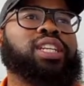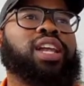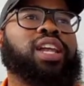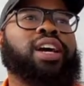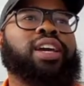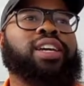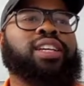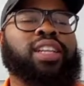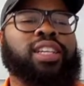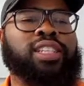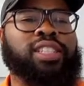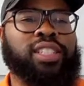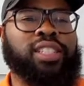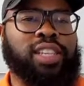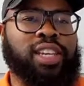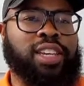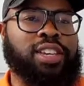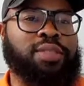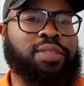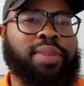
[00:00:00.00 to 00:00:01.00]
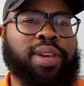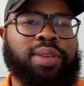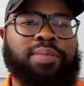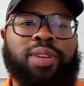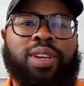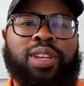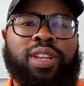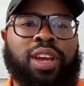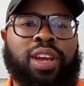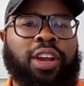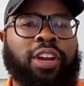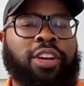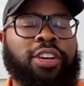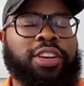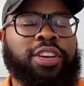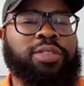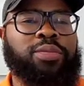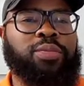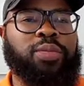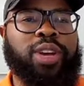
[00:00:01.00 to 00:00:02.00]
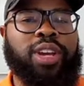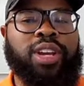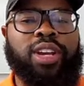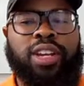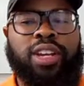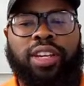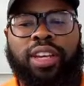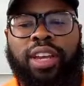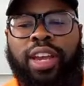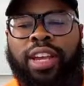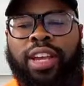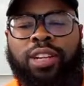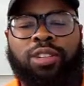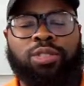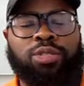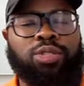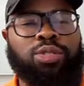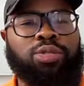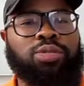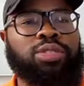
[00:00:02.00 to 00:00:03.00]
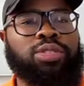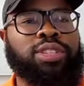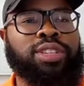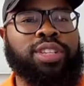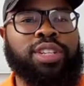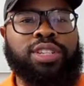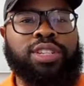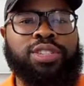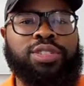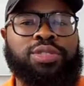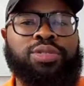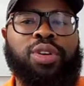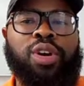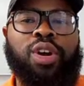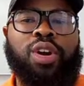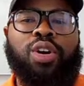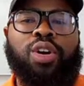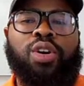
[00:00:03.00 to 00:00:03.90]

Like you said, you may be in an area where ain't no stores near you,